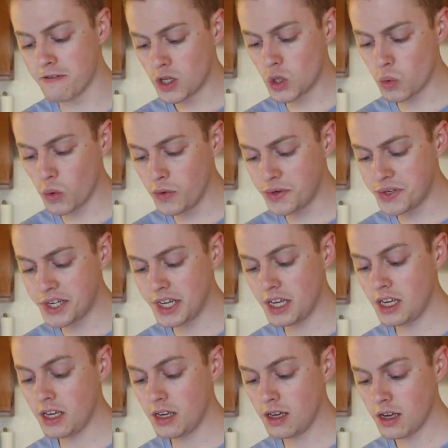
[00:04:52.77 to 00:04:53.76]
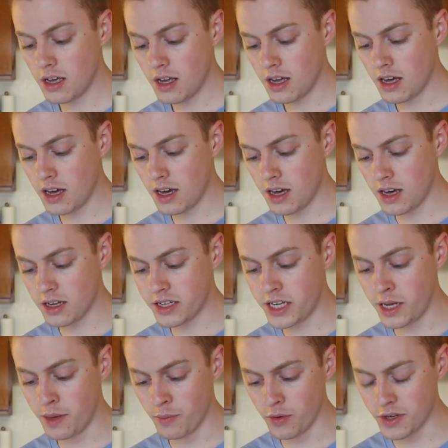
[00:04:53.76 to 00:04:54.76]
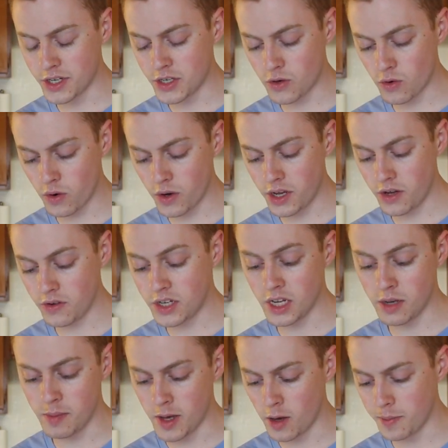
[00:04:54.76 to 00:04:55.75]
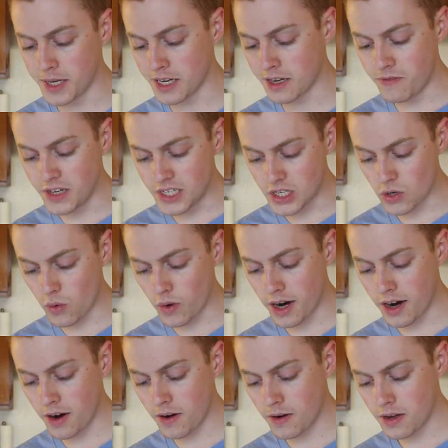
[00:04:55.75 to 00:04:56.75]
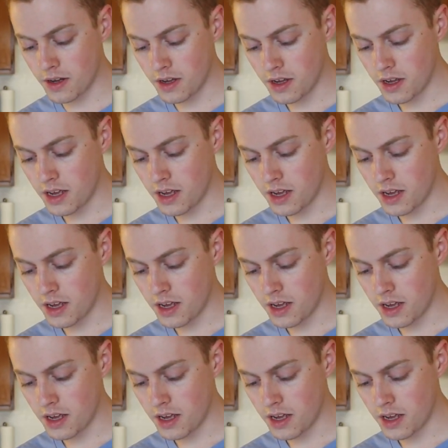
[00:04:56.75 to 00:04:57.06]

Swoozy, Tim Will Destroy You, Tim Helbig, V Squared,